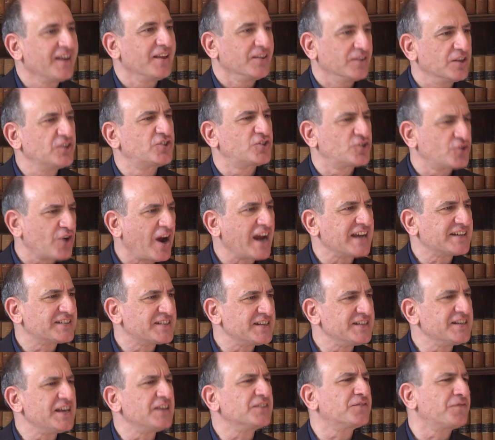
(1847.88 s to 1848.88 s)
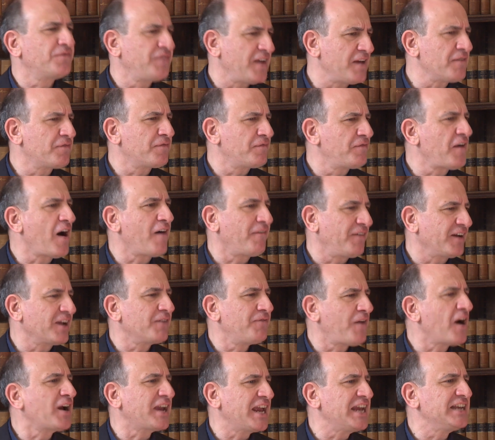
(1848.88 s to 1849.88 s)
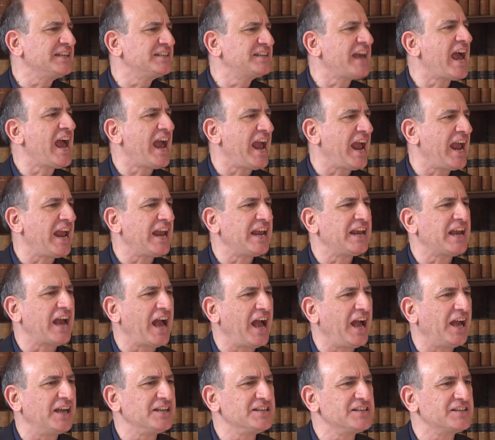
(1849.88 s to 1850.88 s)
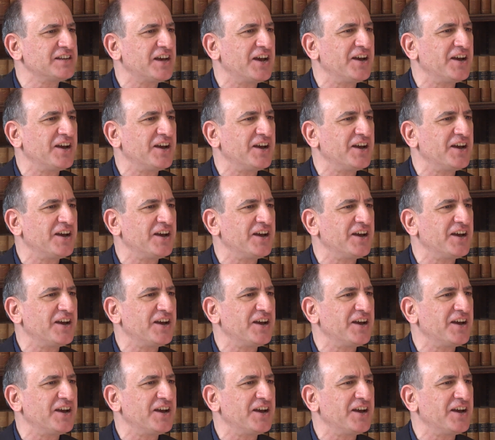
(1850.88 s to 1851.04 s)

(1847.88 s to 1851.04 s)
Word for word: The strike's in its fifth fu fucking day, and